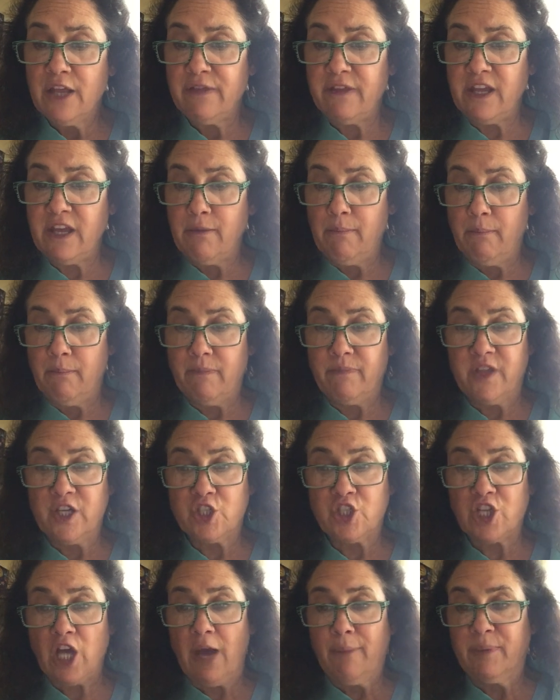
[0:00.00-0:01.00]
the
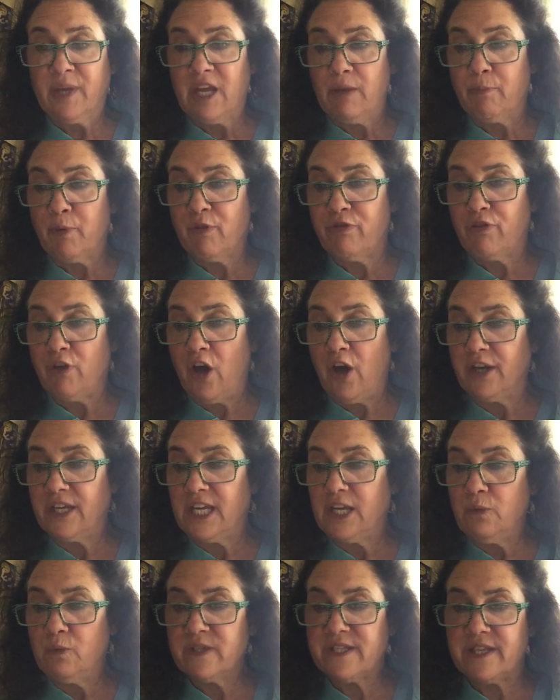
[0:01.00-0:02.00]
shopkeeper thought
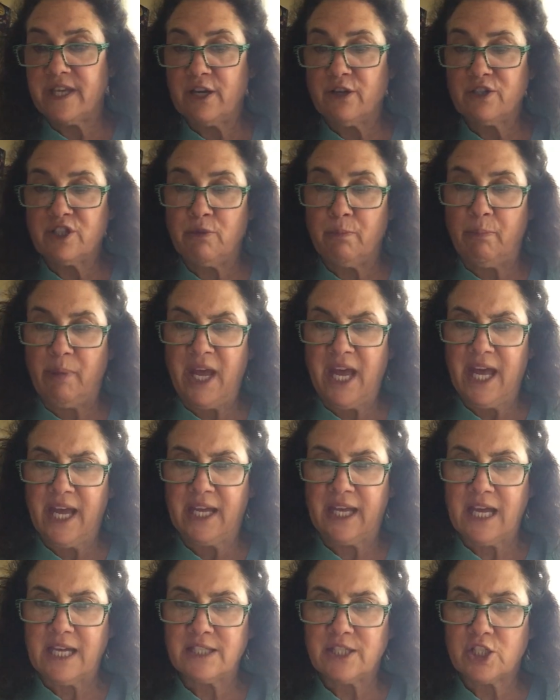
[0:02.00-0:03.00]
he was there to
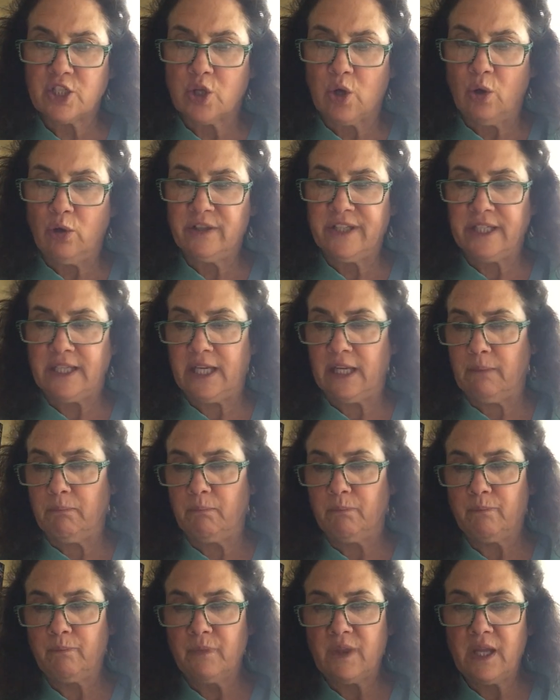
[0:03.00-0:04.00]
beg and scolded him.
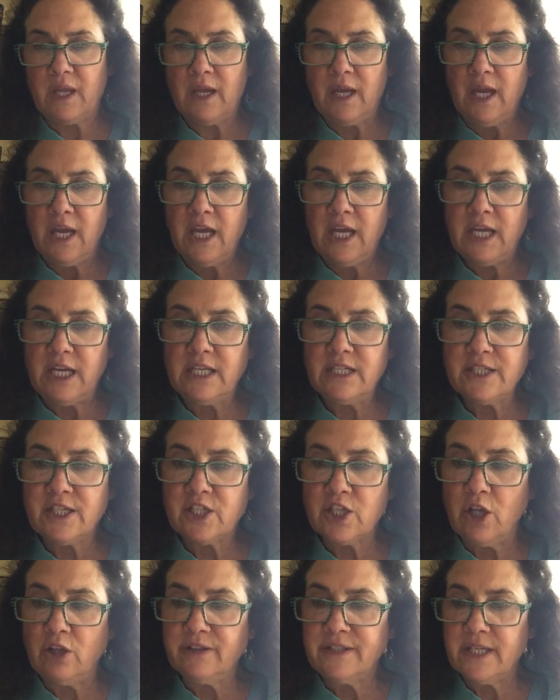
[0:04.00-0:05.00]

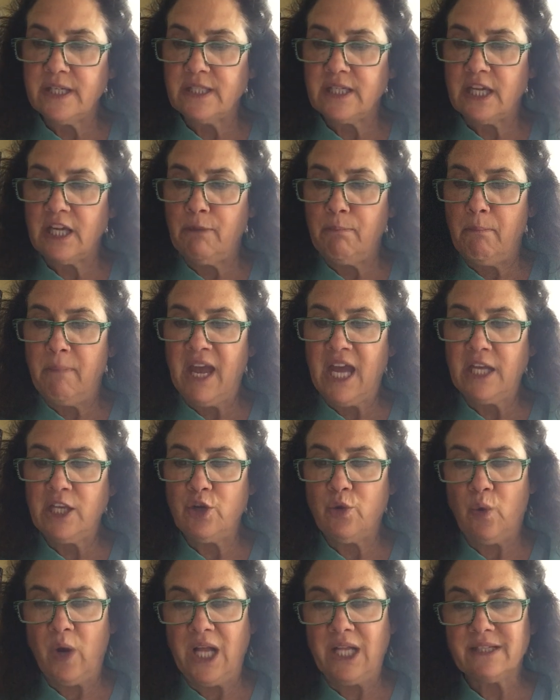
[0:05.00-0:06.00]
Insulted,
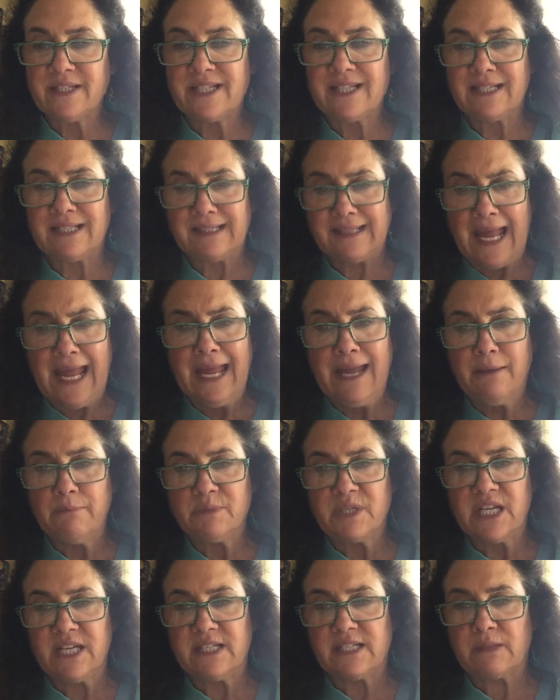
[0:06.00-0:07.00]
Emmanuel
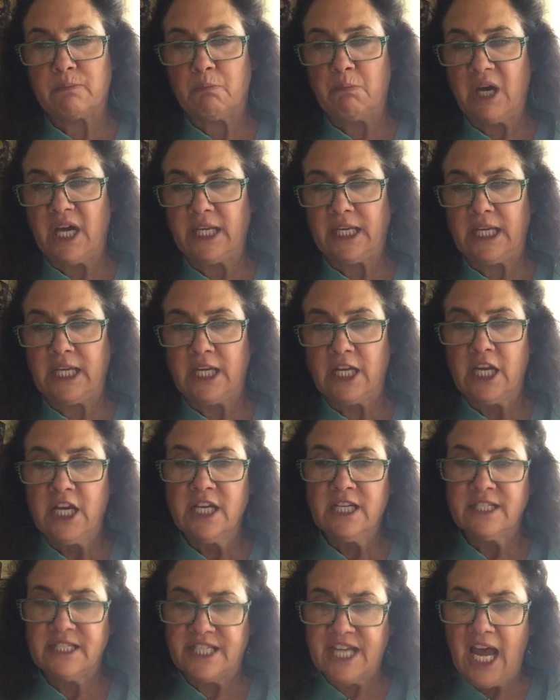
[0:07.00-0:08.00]
slammed his money
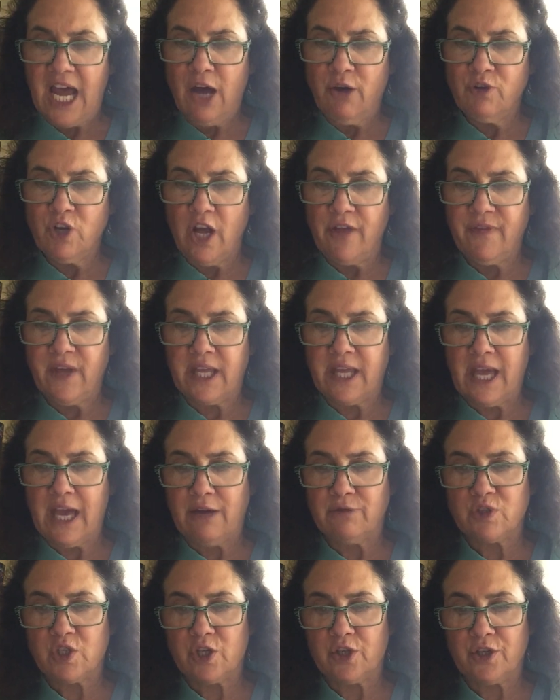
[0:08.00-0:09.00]
down on the
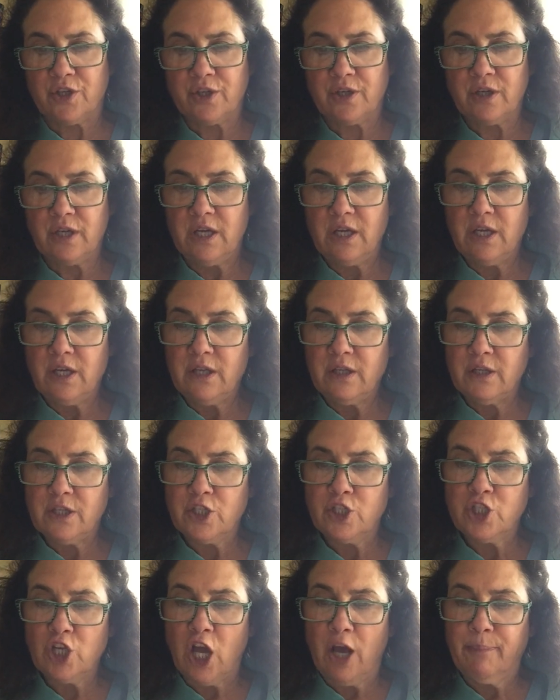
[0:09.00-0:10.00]
counter. The
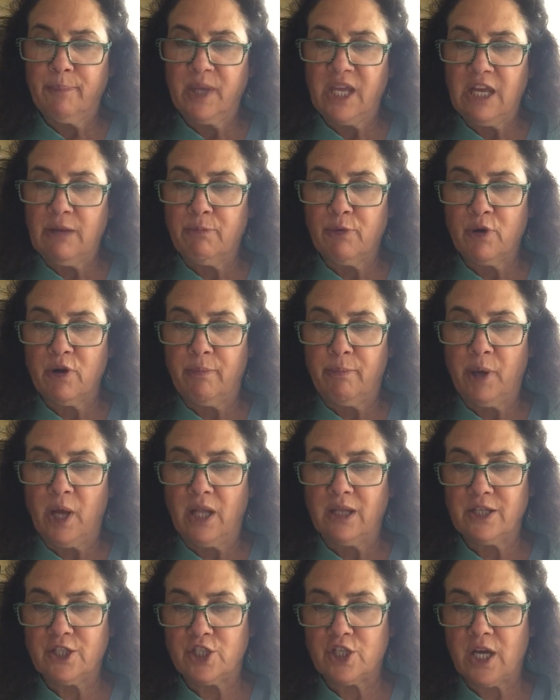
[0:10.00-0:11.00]
shopkeeper
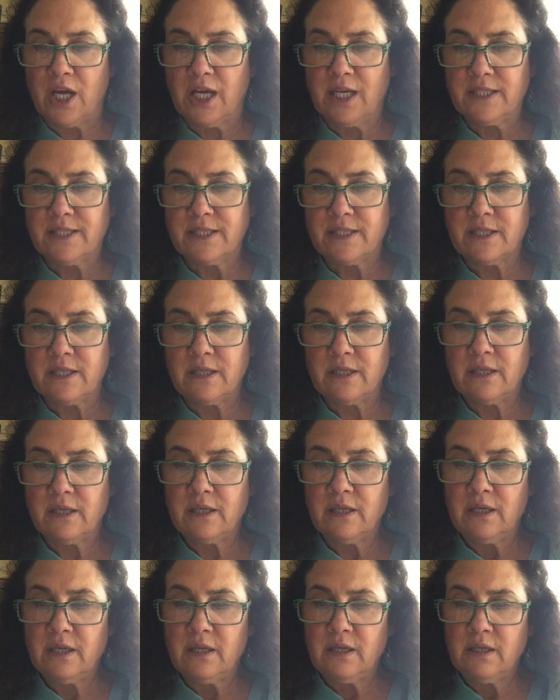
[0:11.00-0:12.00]
apologized,
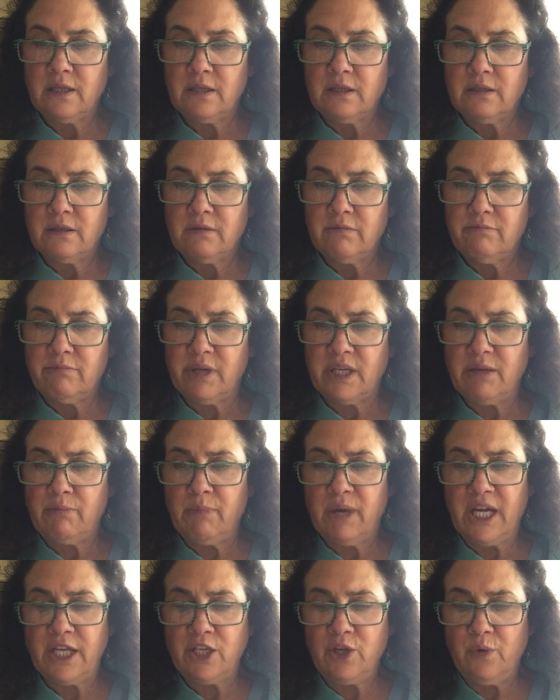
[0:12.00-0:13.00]
but
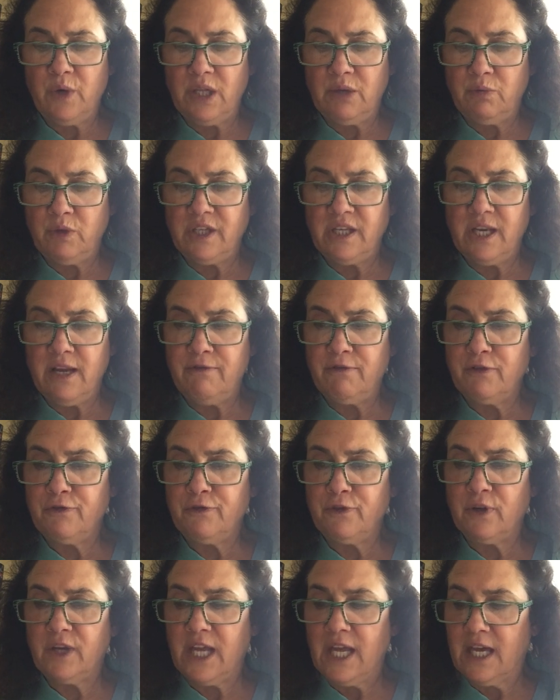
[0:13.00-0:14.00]
Emmanuel would never
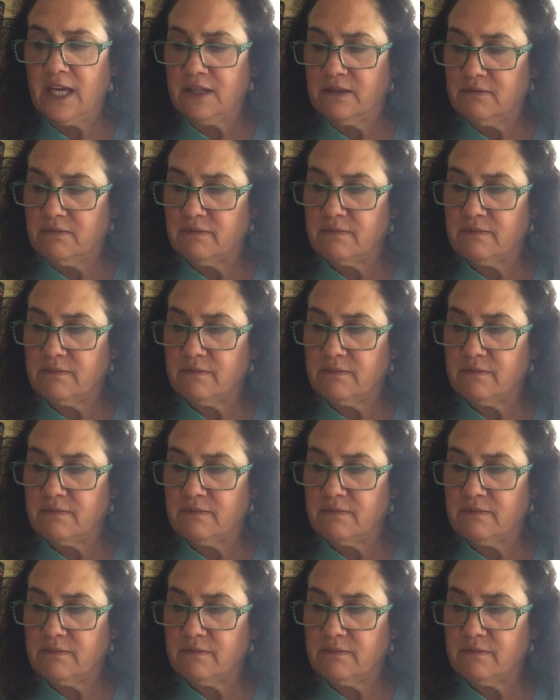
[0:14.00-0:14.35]
forget.